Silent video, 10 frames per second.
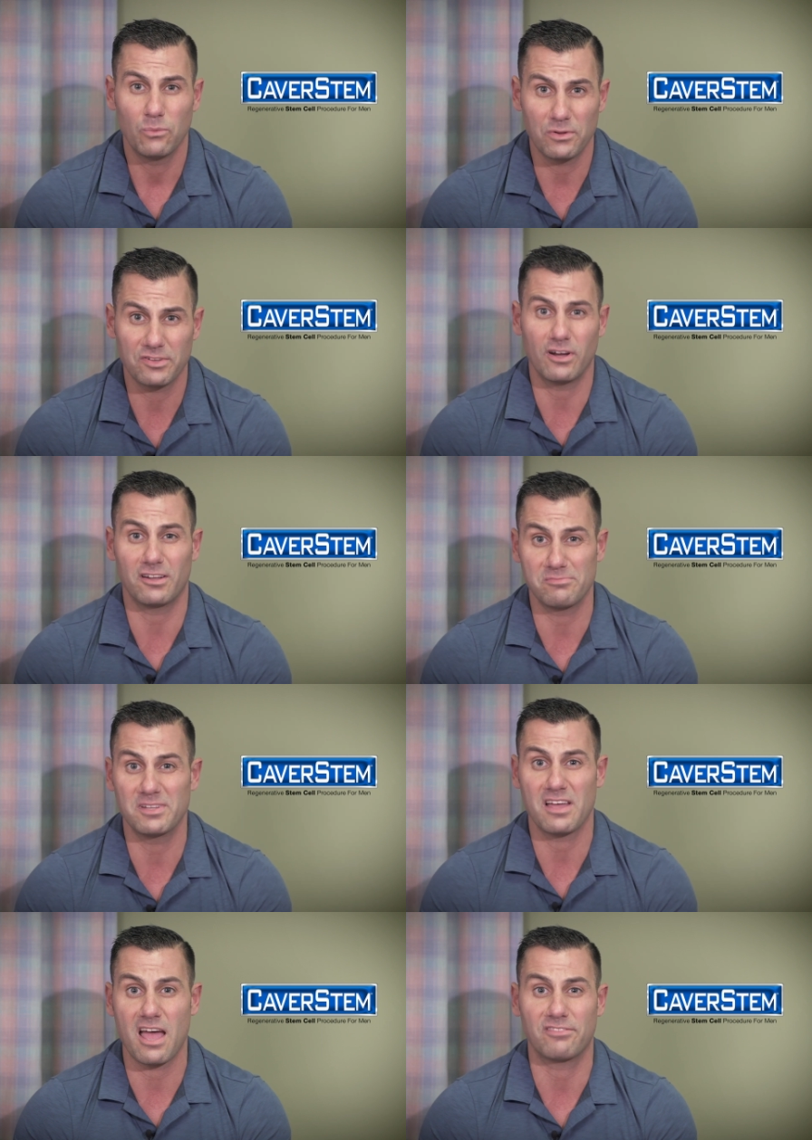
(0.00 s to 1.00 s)
which caused
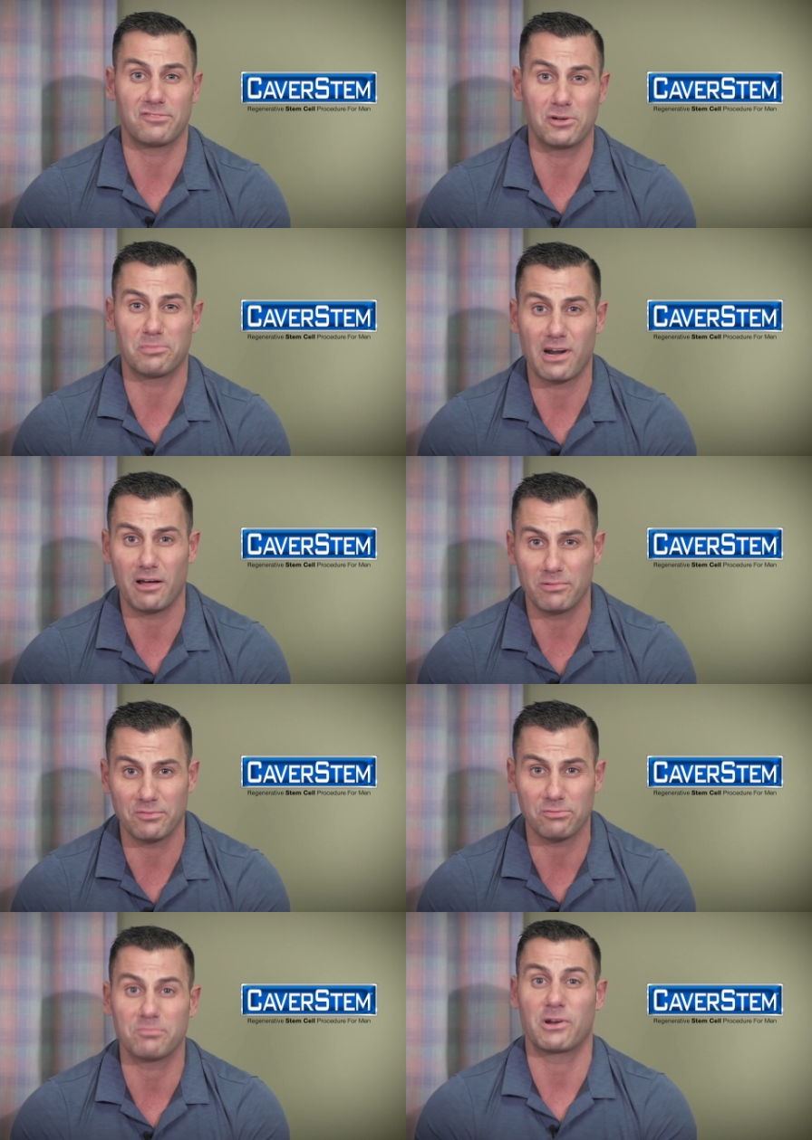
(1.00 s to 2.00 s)
me to have severe
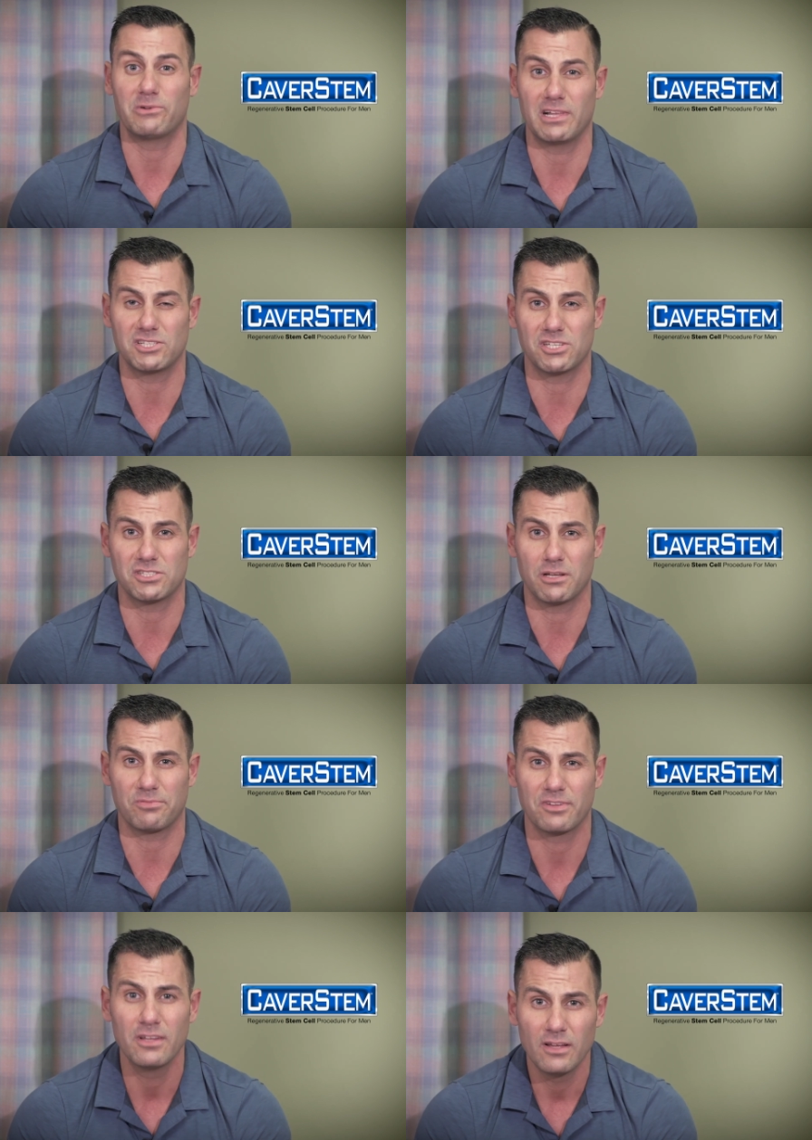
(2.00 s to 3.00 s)
problems with my relationships.